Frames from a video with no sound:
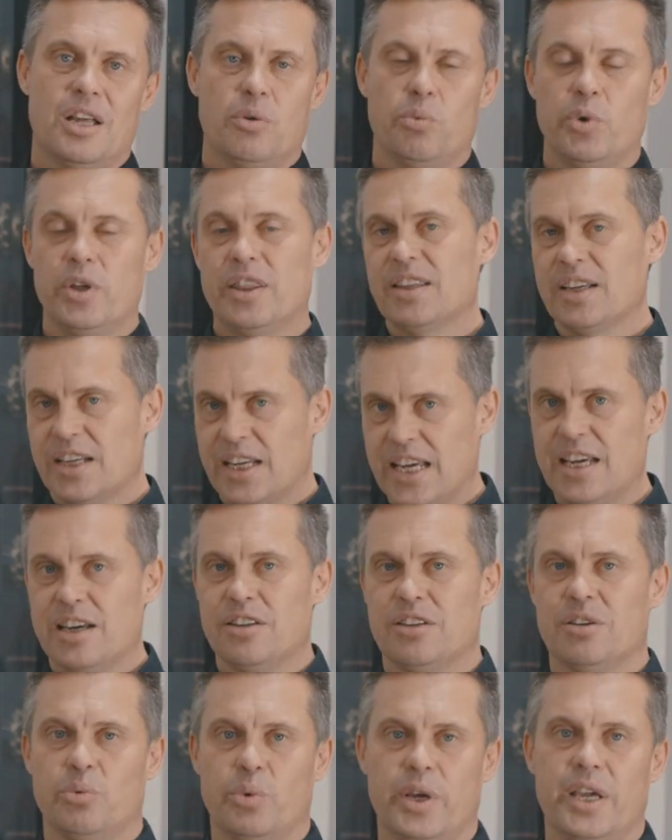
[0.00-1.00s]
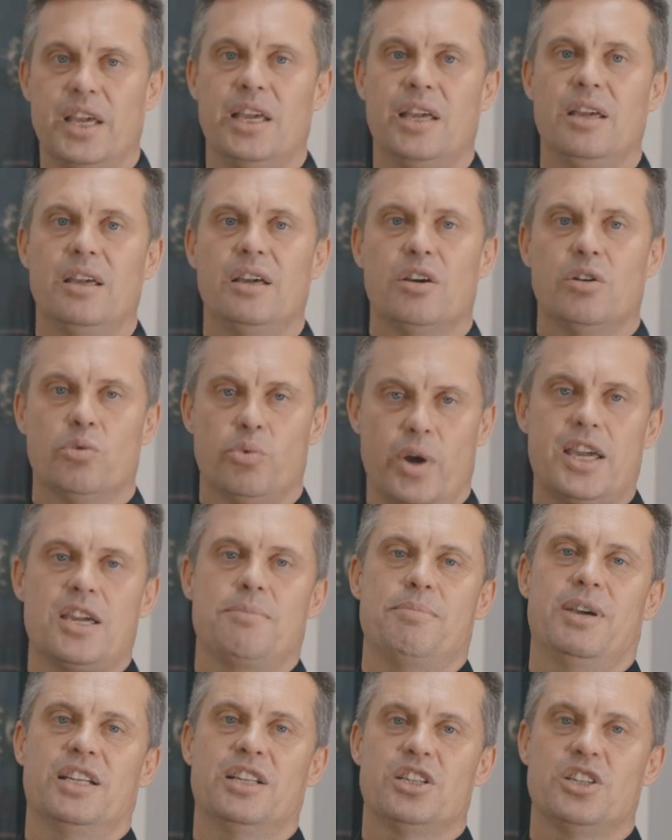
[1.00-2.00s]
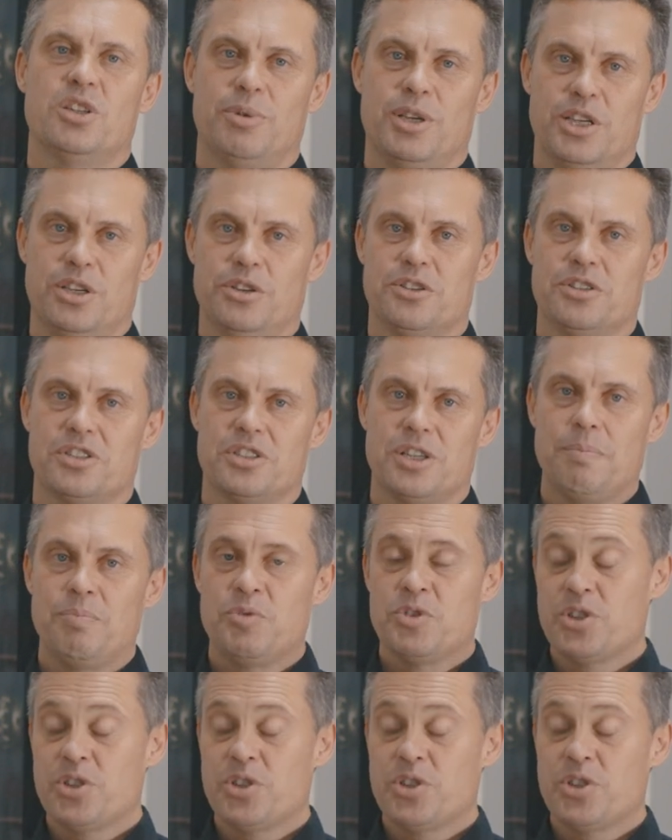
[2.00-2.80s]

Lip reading: with the gear that we recommend it to be used.